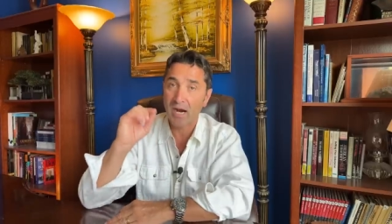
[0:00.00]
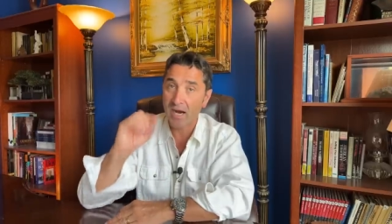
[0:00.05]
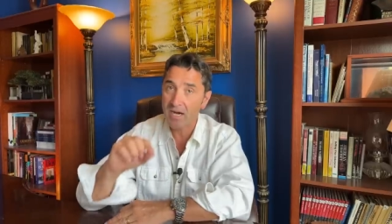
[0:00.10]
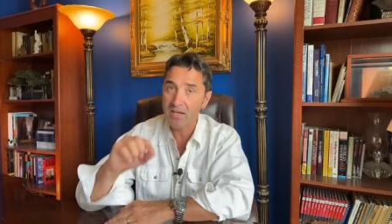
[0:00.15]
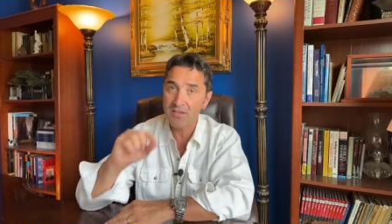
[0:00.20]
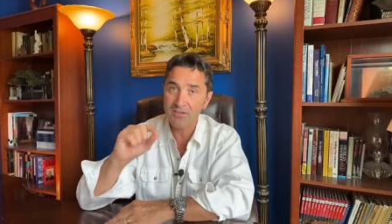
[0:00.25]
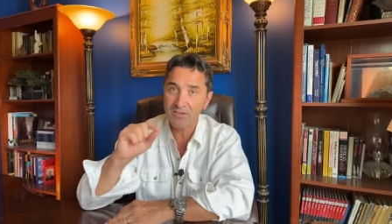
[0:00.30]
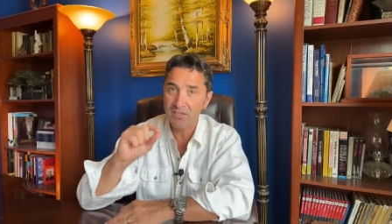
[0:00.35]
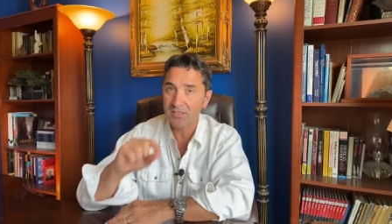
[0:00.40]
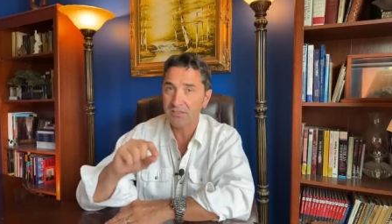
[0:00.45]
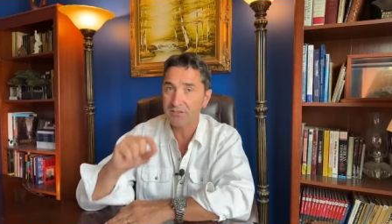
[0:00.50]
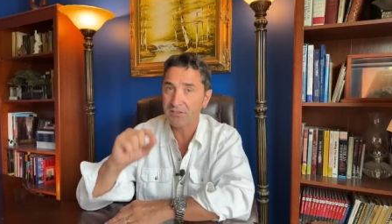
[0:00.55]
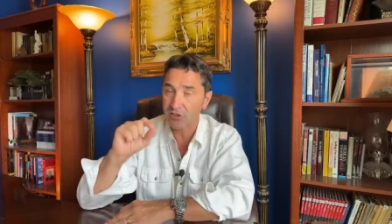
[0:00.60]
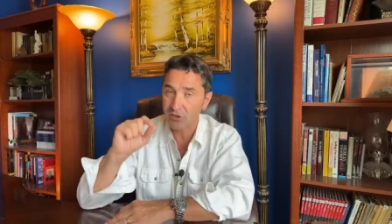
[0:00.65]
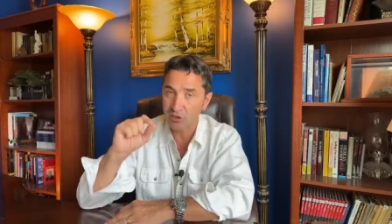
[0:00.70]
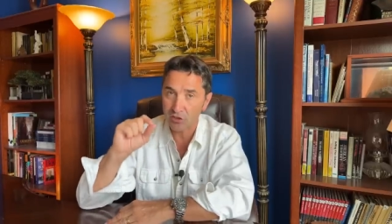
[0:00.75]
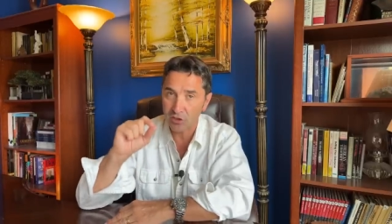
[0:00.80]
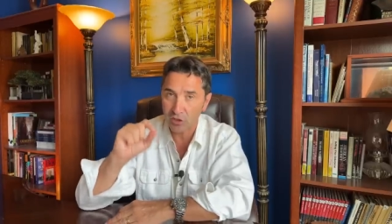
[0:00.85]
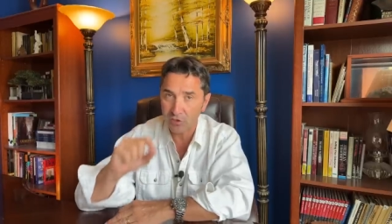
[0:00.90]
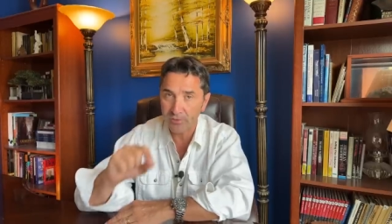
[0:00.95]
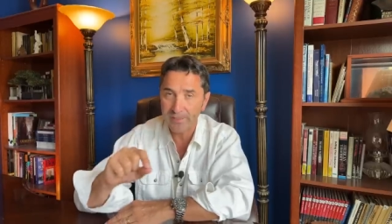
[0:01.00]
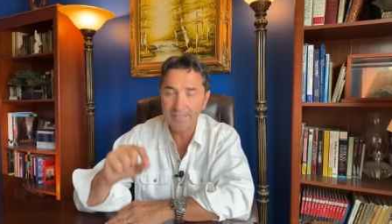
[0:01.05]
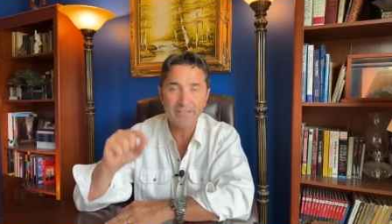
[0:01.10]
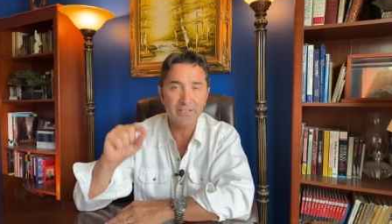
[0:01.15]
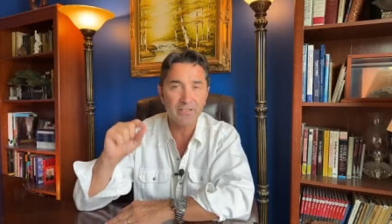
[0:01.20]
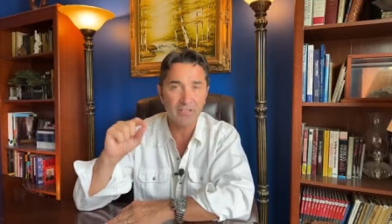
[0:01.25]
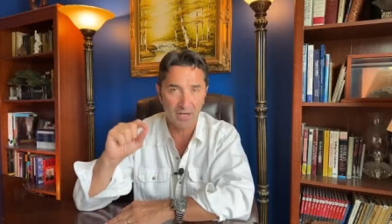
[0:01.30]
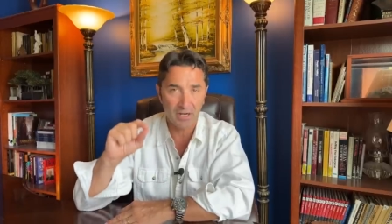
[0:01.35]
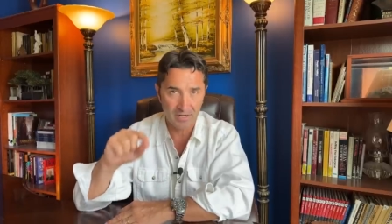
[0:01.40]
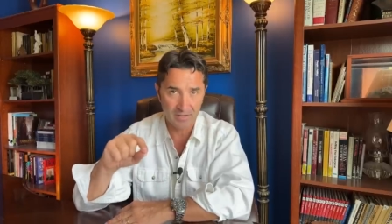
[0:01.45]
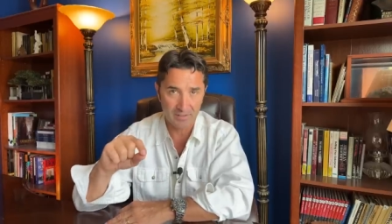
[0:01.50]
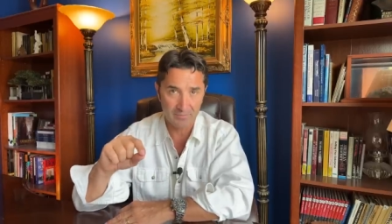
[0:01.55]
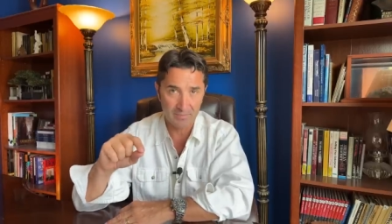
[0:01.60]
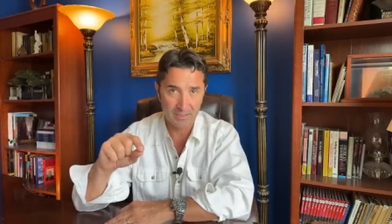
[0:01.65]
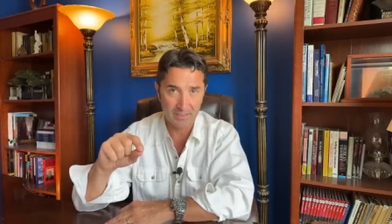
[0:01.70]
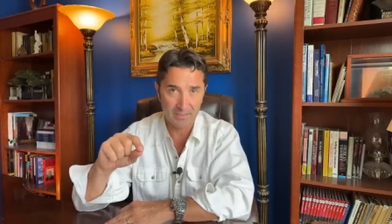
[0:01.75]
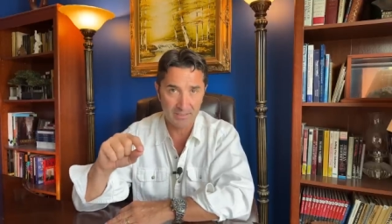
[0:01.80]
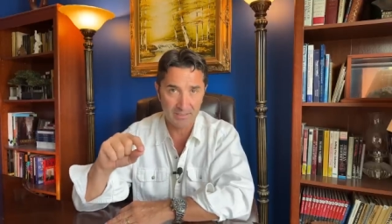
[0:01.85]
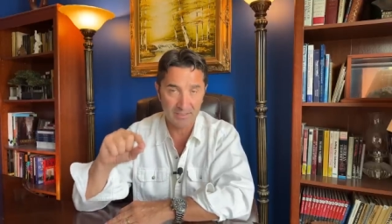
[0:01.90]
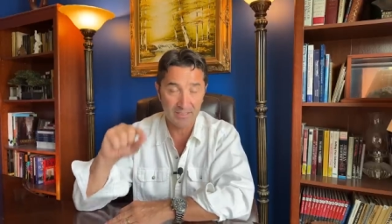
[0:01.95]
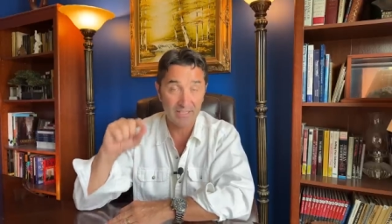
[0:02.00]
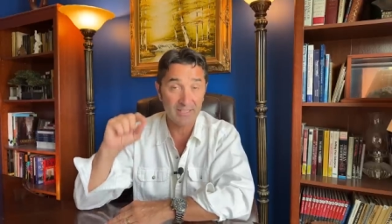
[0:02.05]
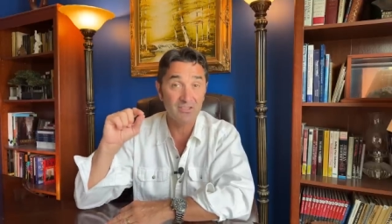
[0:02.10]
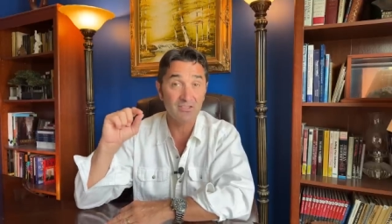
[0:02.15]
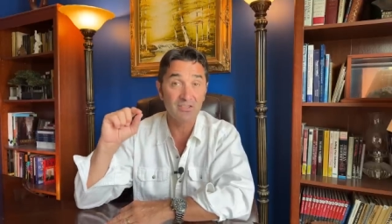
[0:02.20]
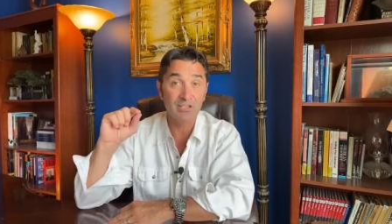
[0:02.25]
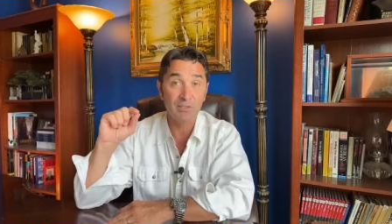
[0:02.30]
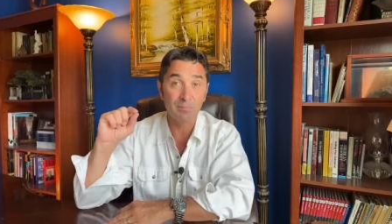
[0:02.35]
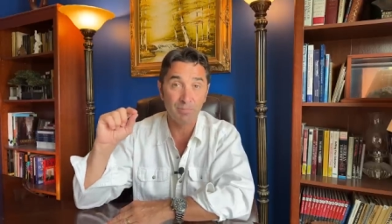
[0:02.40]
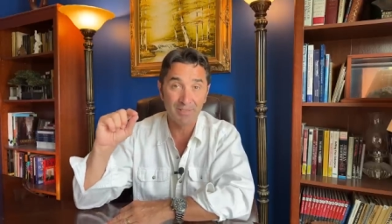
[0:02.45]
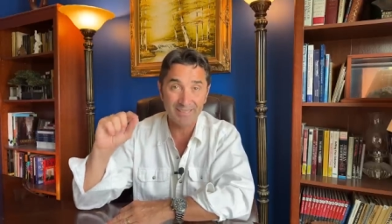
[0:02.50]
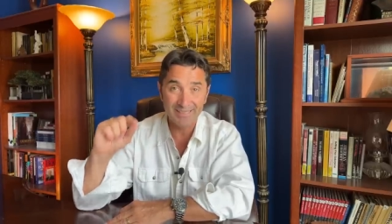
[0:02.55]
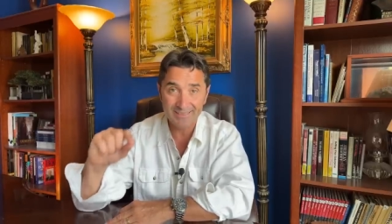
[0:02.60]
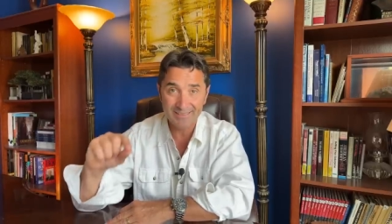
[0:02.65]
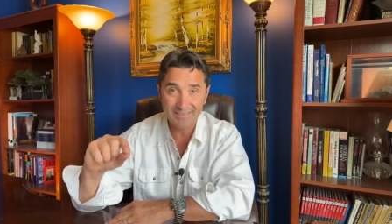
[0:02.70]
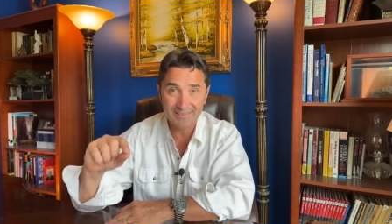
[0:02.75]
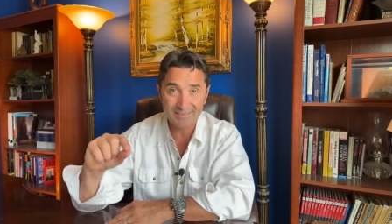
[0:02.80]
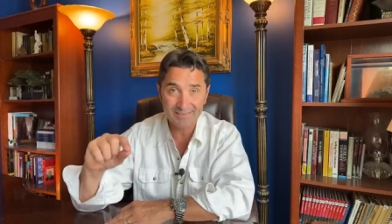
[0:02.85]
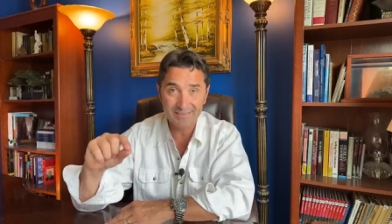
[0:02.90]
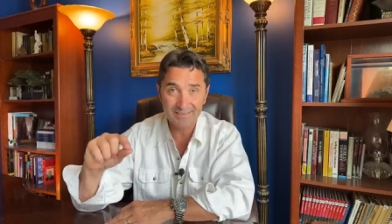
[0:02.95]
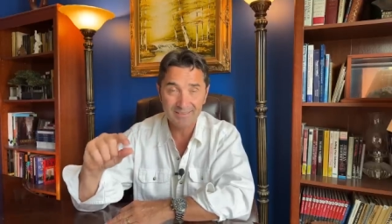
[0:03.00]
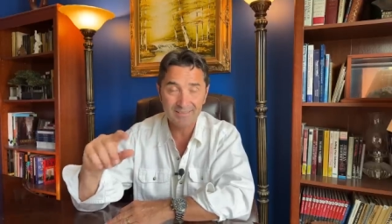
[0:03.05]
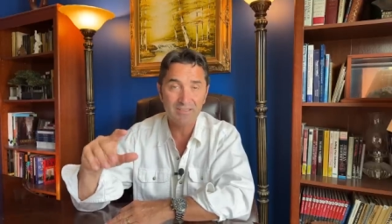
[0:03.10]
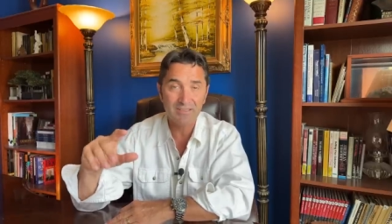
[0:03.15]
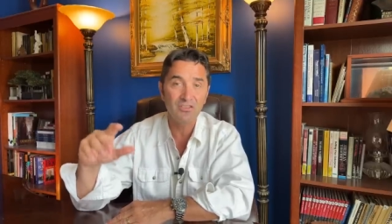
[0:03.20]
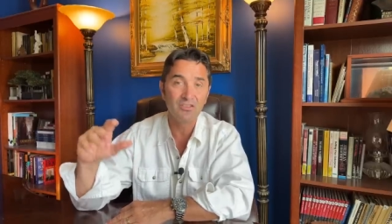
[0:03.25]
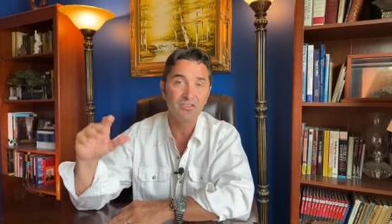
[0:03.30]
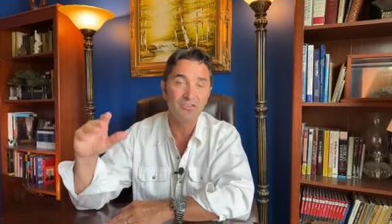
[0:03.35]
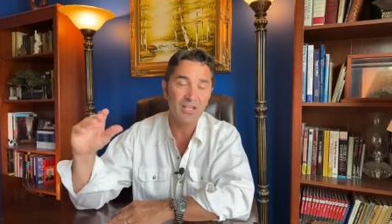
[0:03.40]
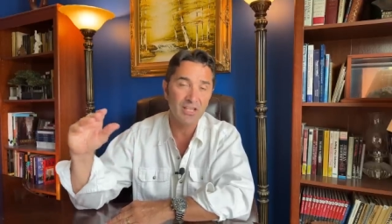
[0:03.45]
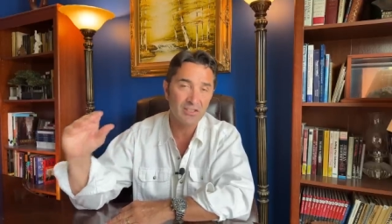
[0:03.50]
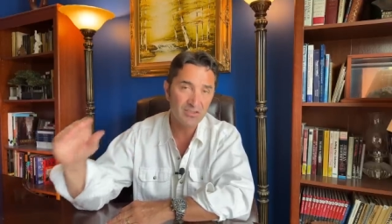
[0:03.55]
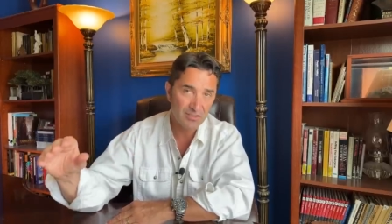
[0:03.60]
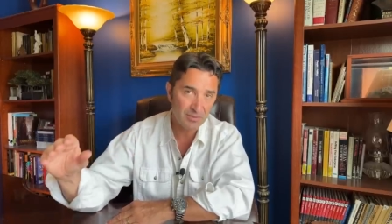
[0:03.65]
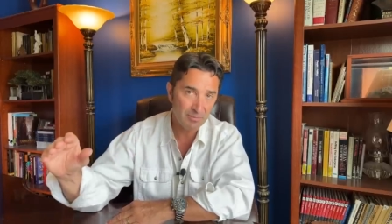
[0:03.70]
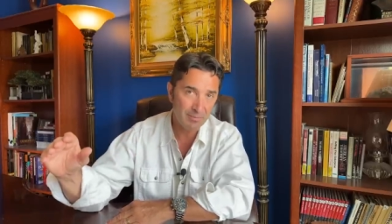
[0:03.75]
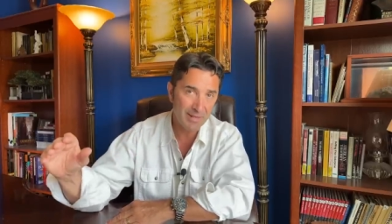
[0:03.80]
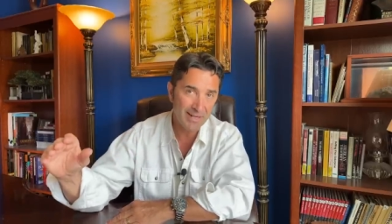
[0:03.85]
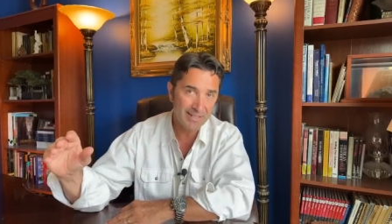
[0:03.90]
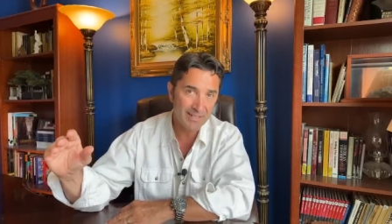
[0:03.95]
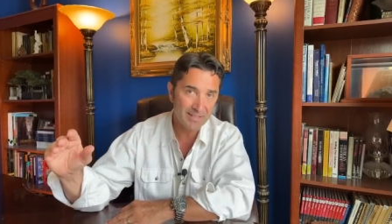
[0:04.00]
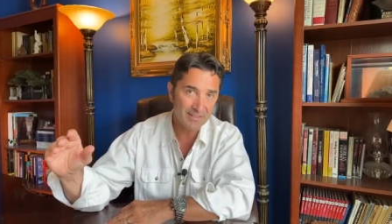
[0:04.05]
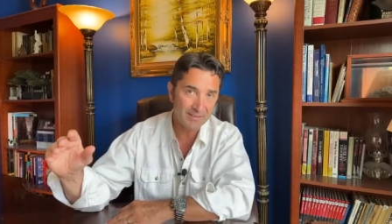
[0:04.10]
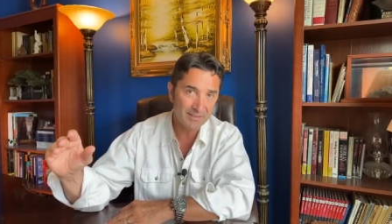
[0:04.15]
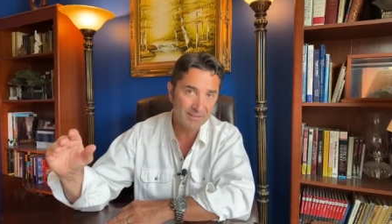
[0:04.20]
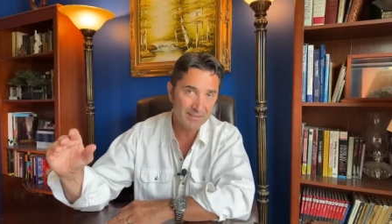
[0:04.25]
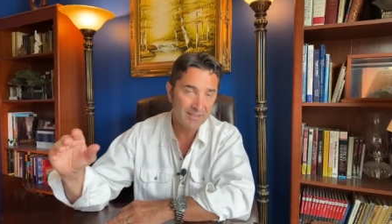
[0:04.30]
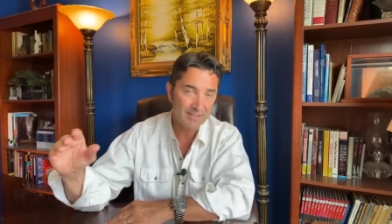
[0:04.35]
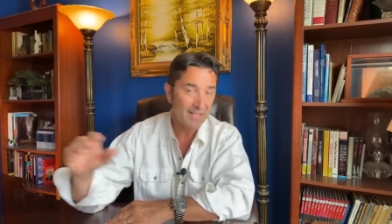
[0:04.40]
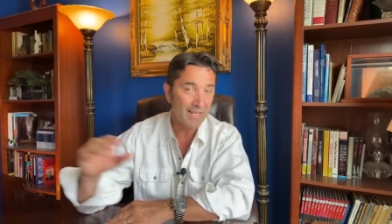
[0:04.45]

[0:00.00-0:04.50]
I think the Ukrainian army is depleted, decimated,